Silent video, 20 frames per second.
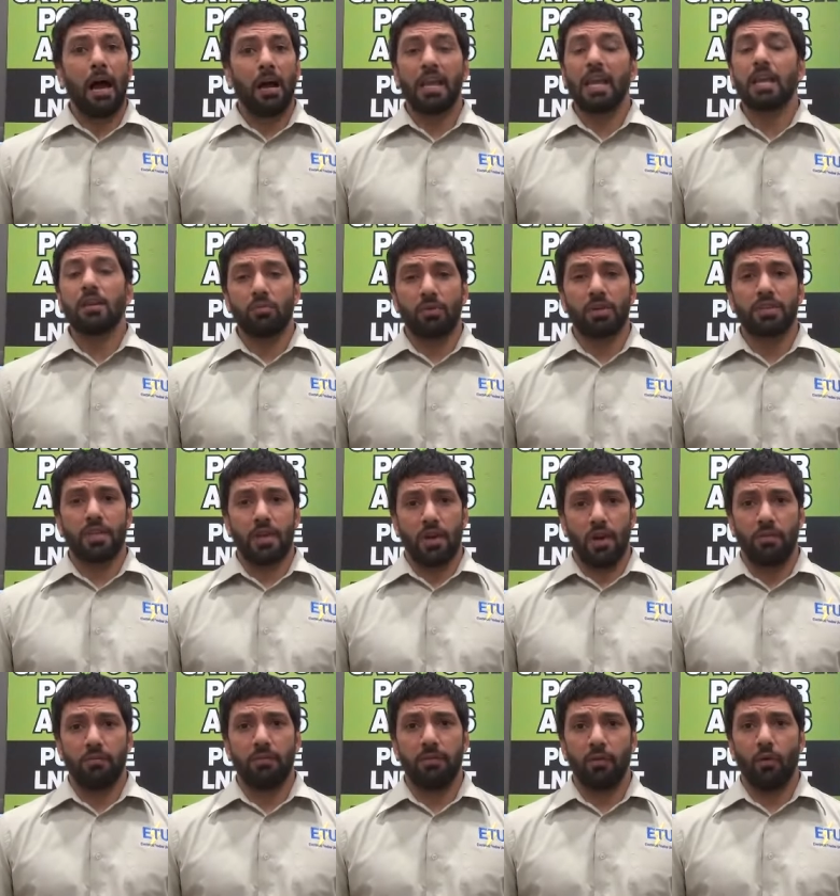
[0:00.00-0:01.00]
in
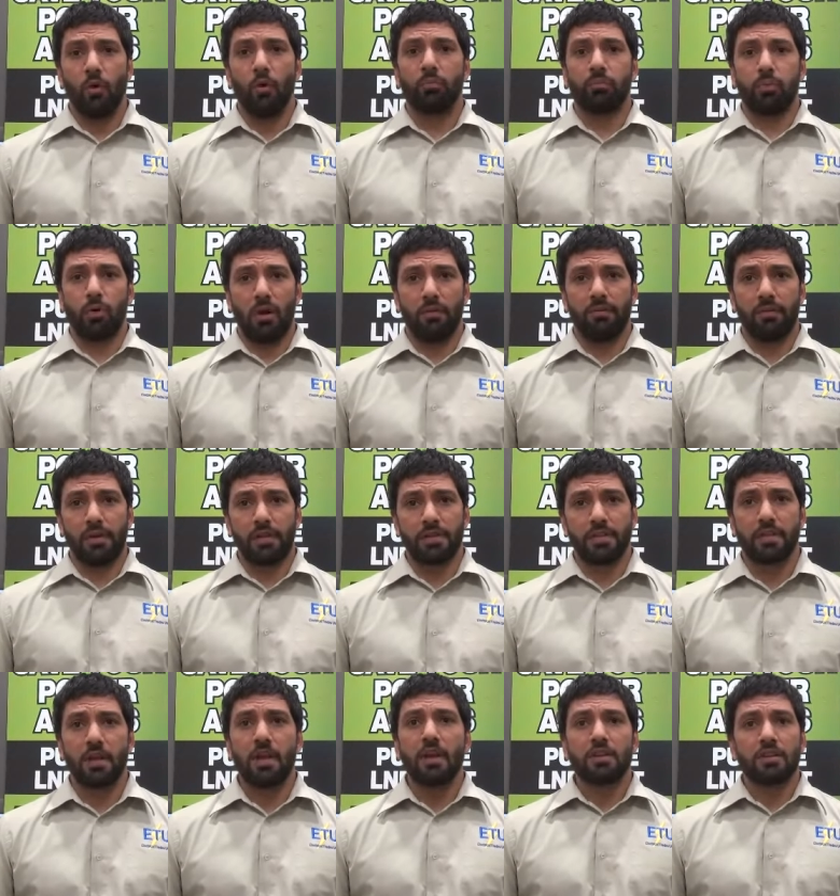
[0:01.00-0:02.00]
return for profits.